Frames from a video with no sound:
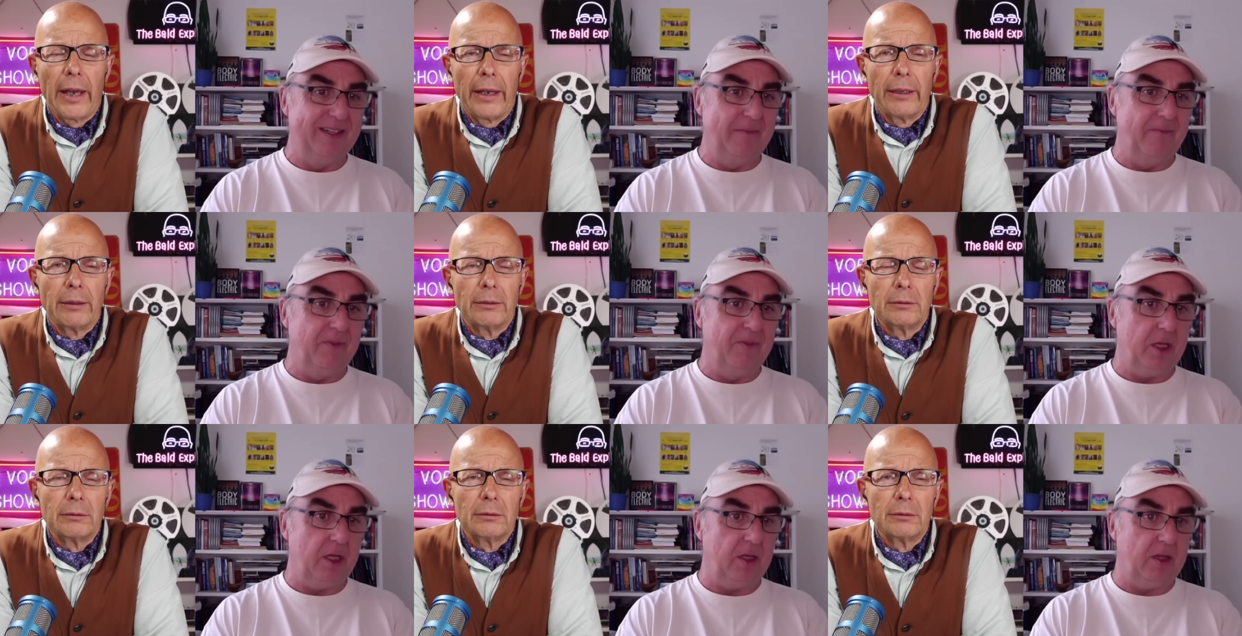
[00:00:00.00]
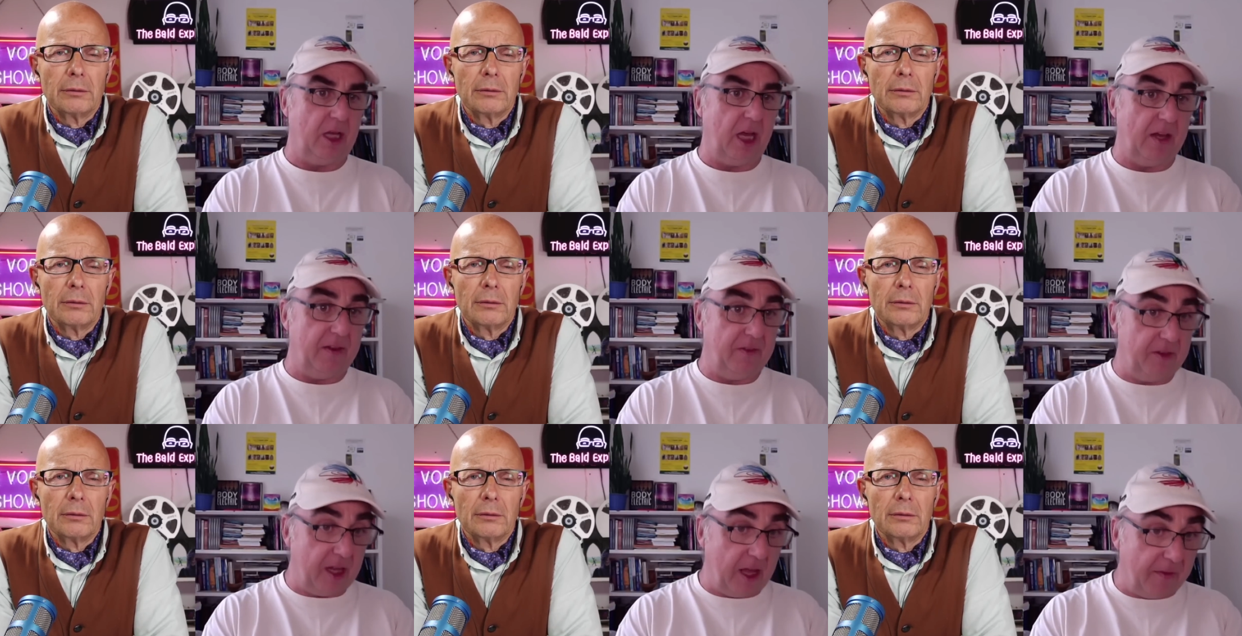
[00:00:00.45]
Speaker 1: Yeah.
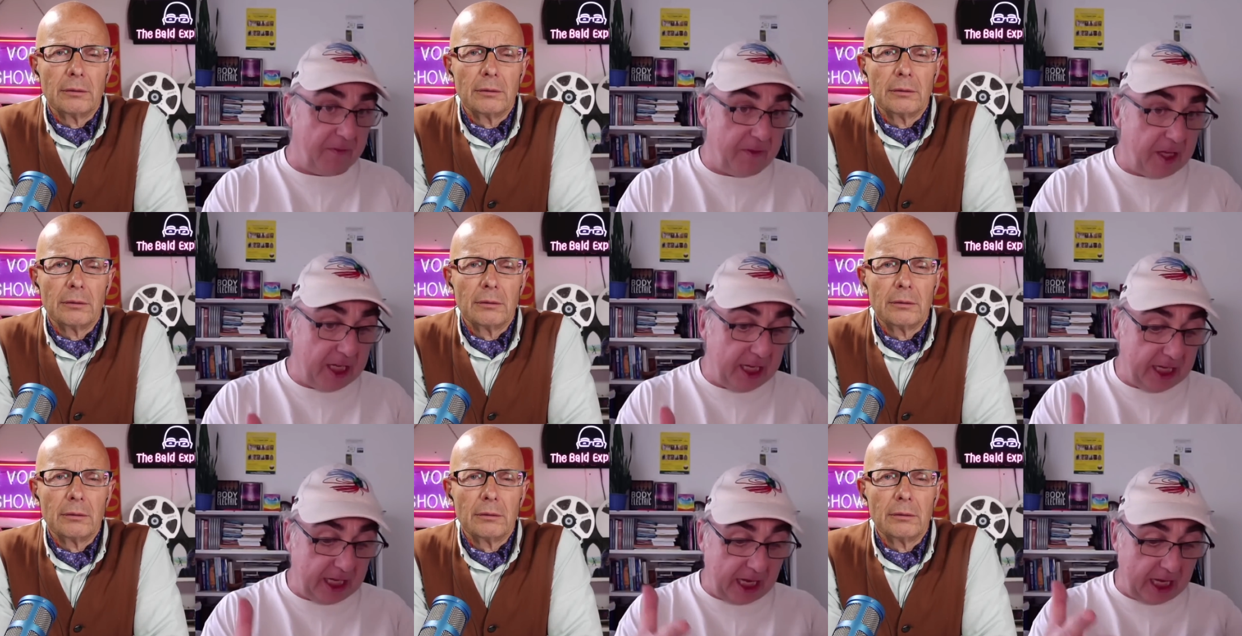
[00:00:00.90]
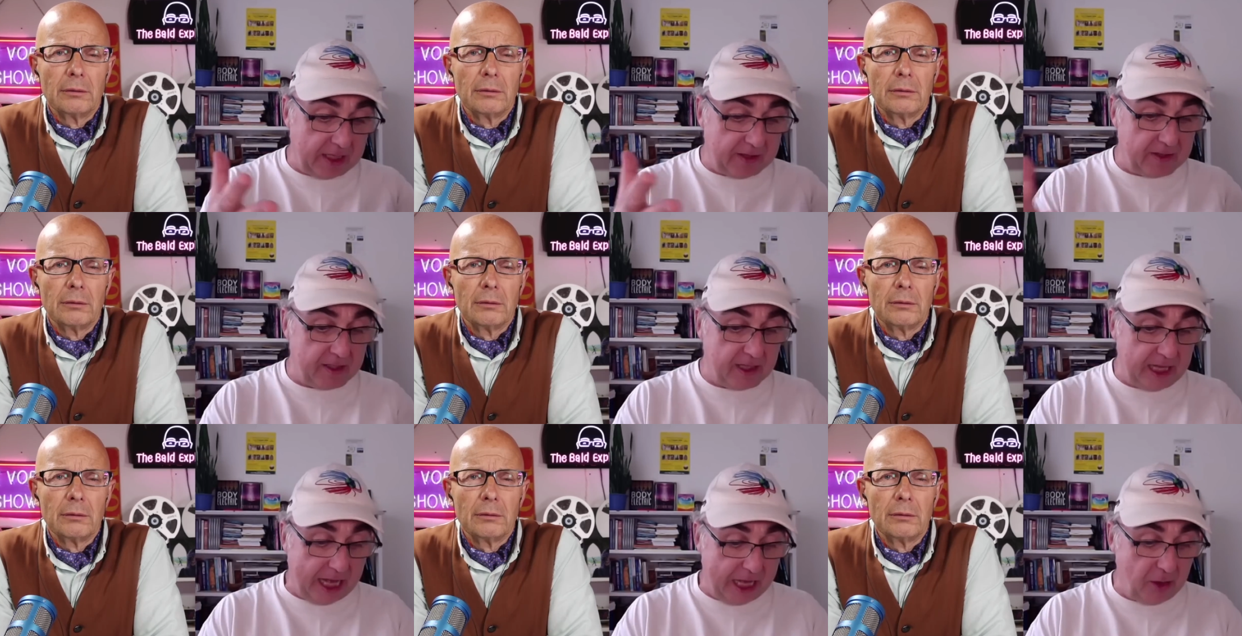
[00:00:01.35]
And and the
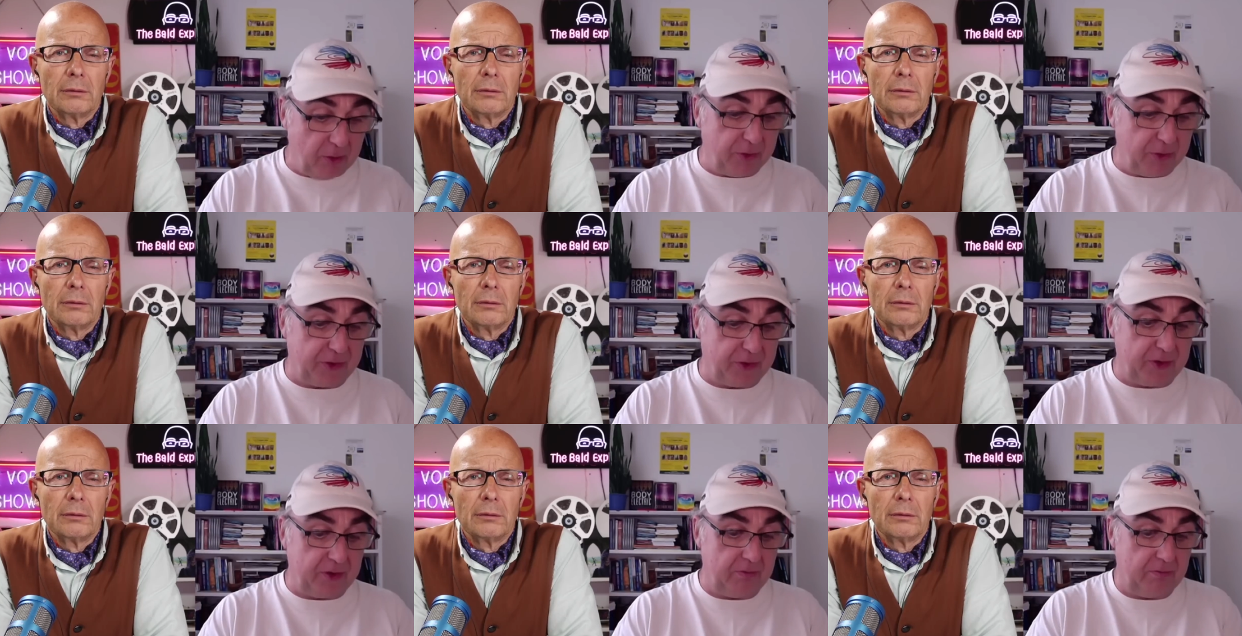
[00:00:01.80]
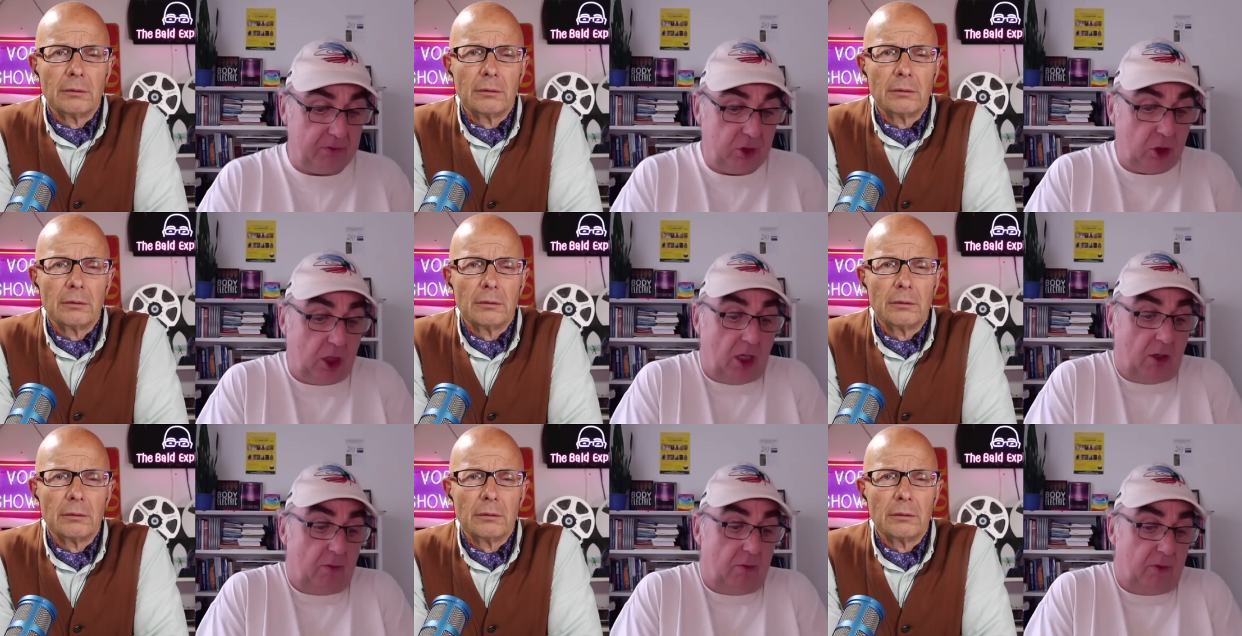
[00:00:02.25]
and the health, you
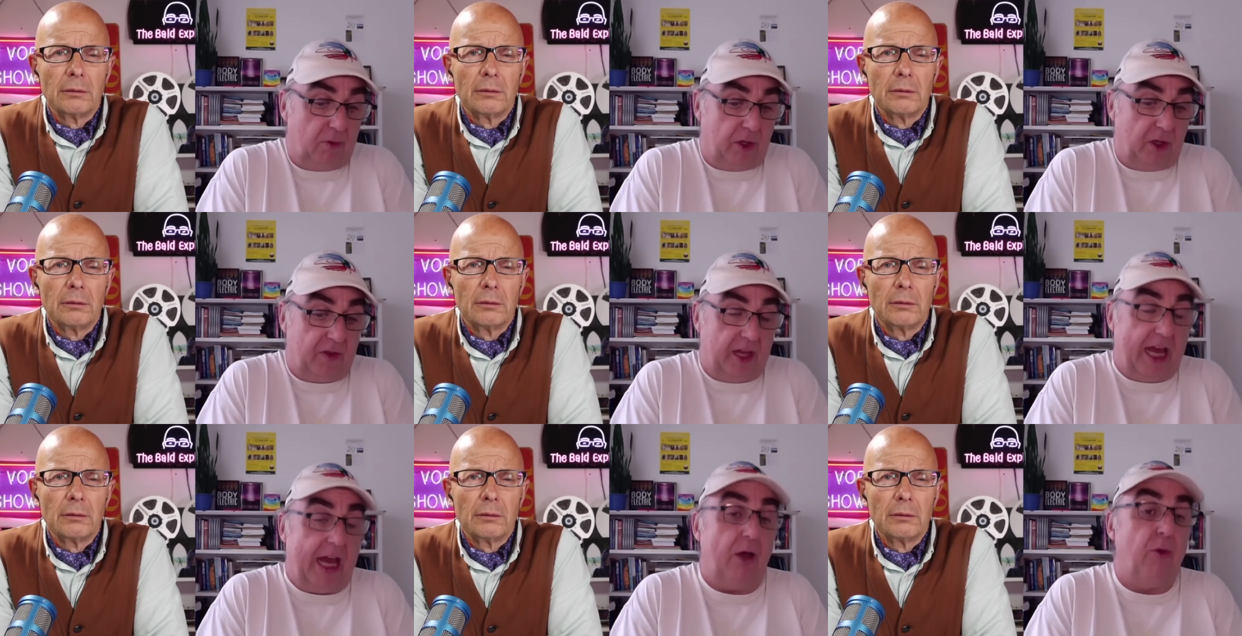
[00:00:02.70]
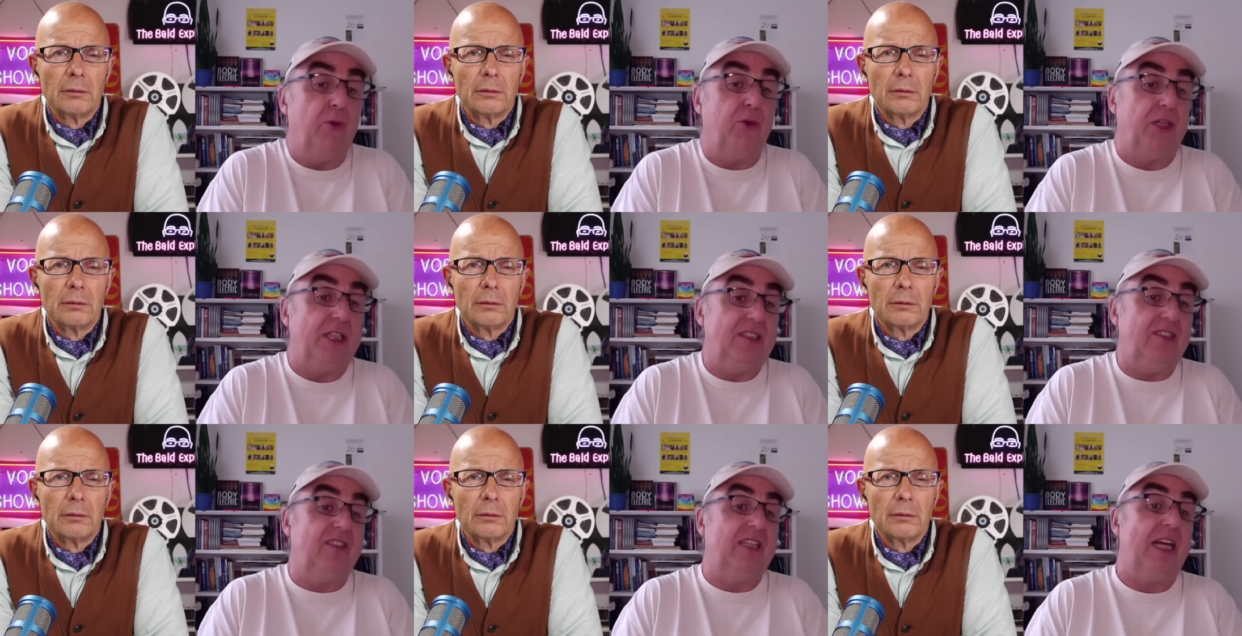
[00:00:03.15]
know, the, the
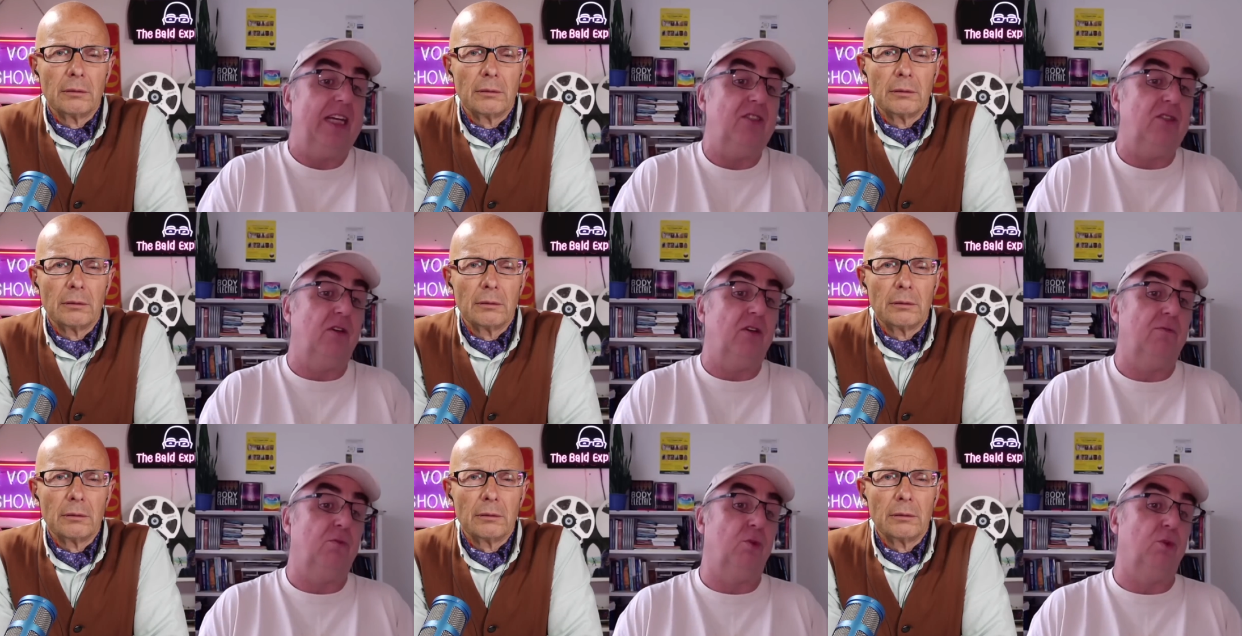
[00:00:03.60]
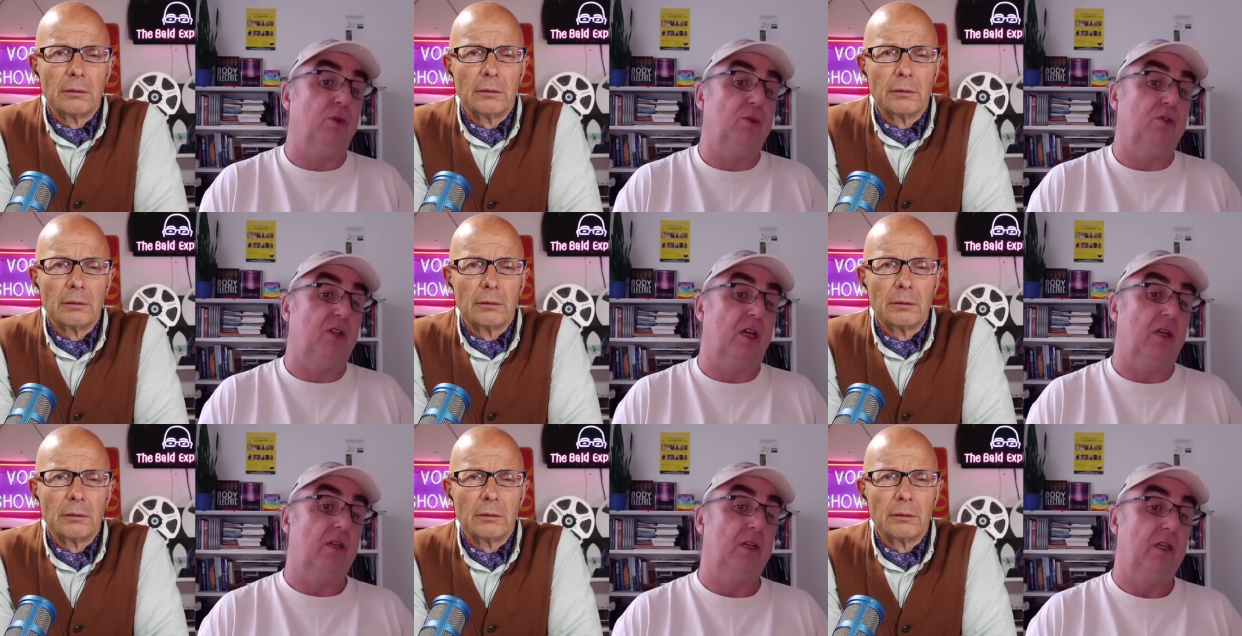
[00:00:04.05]
healthy state of
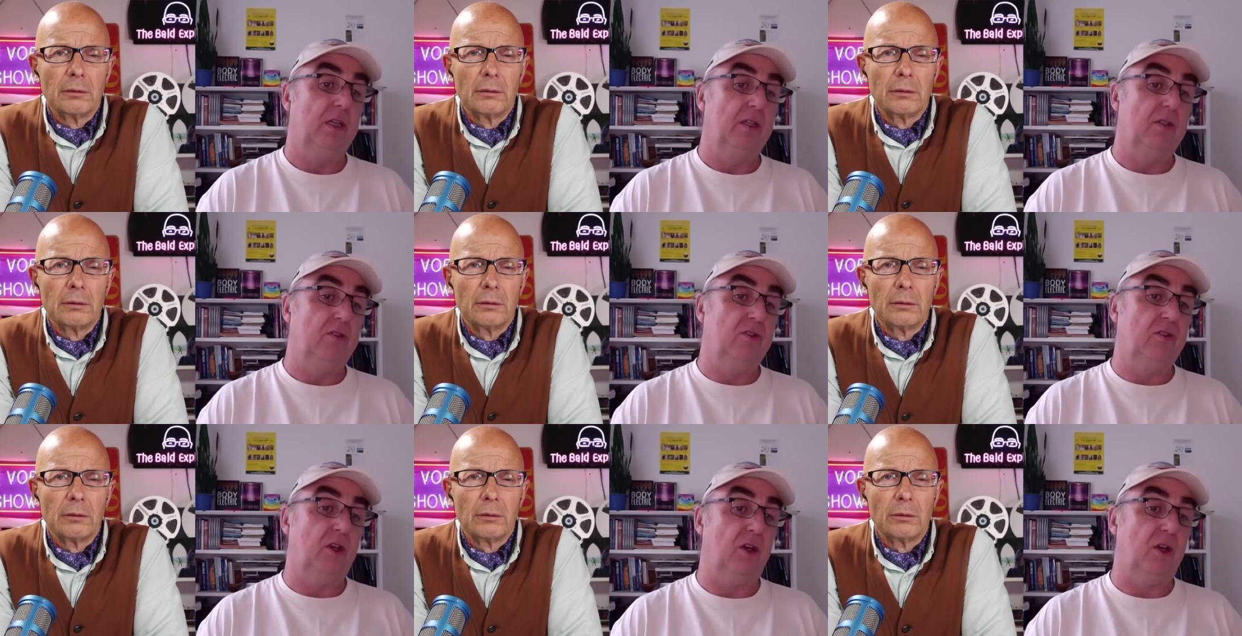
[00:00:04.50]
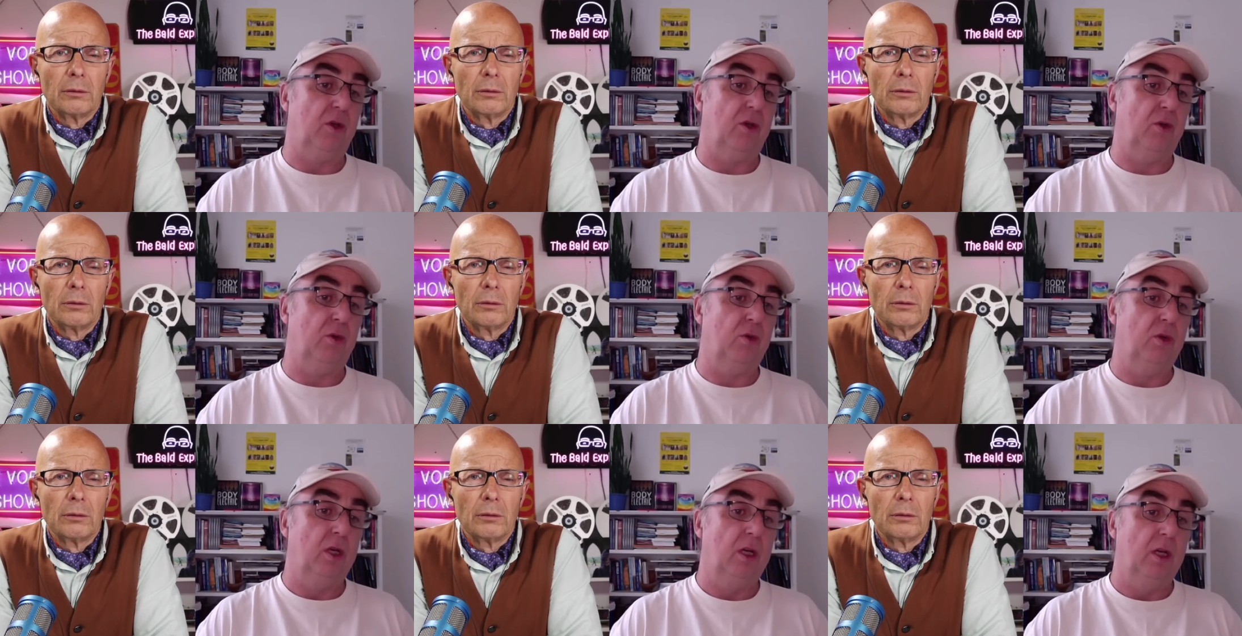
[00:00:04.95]
water. So